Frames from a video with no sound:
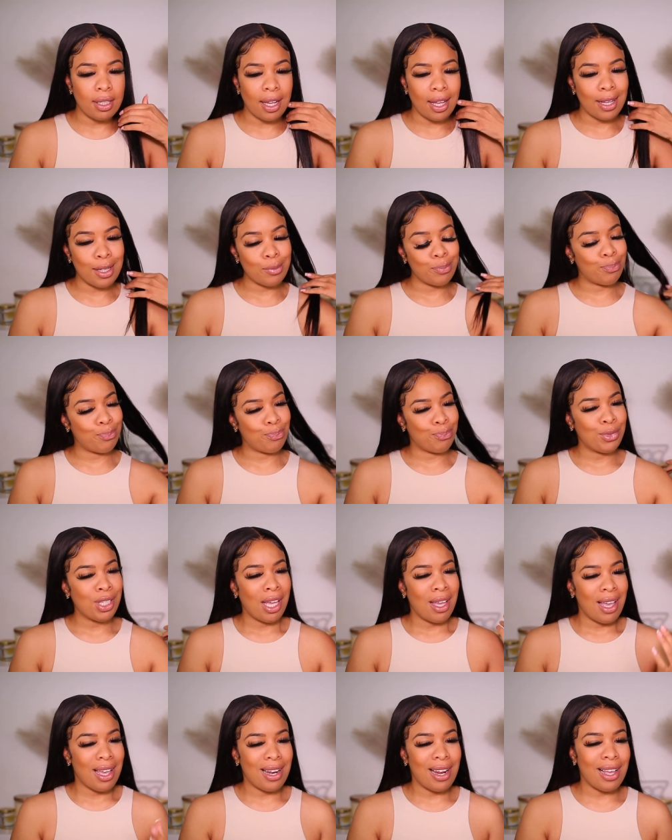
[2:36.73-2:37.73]
Like
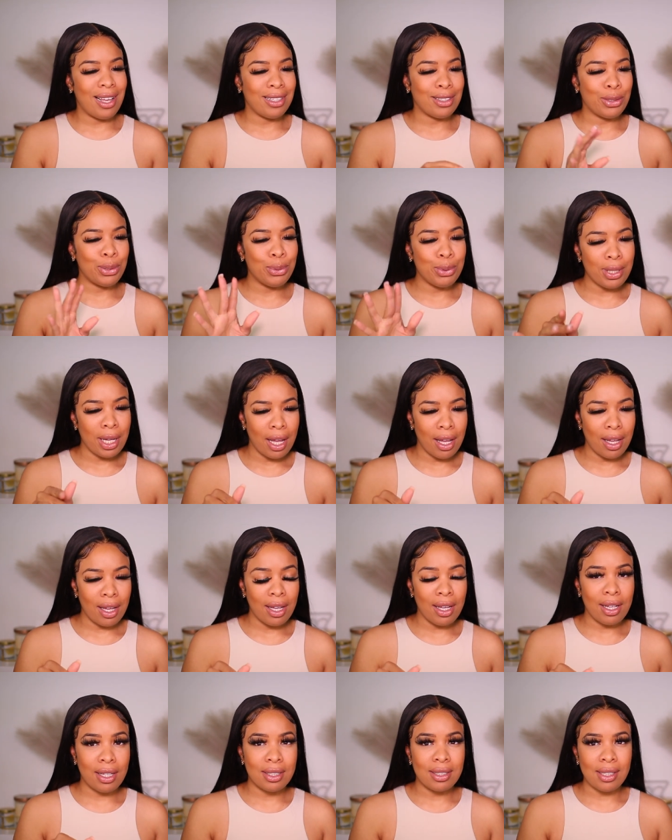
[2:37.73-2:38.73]
it ain't too
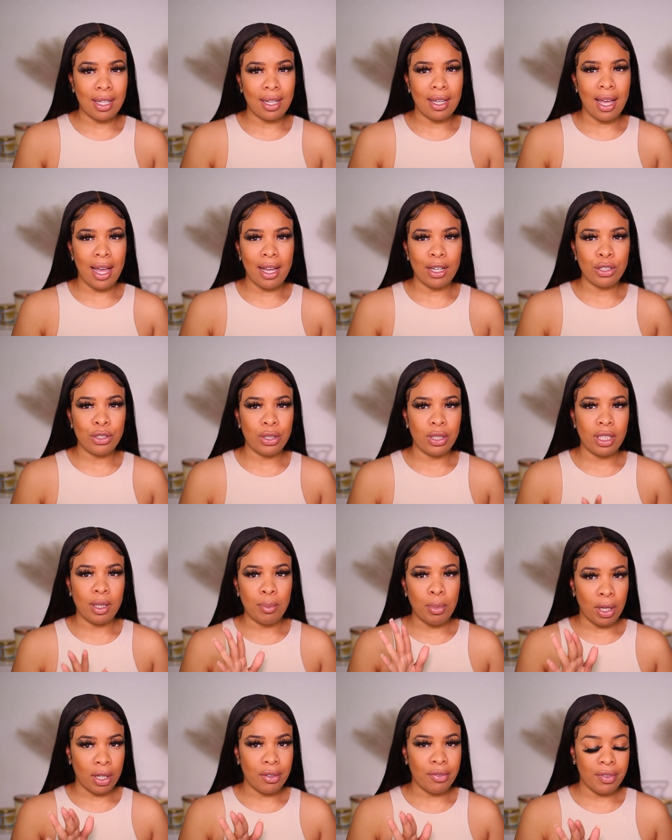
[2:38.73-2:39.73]
tight it's like actually
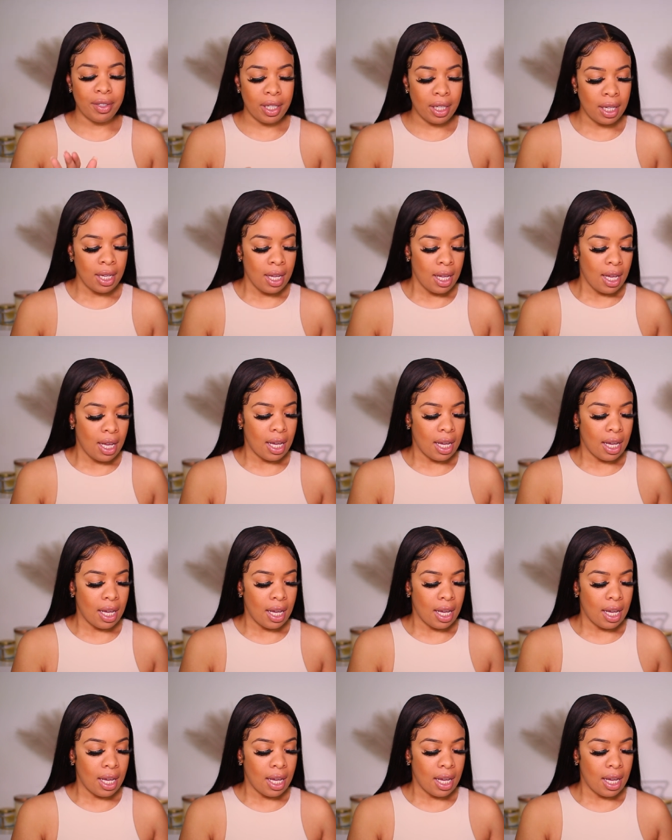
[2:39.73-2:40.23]
perfect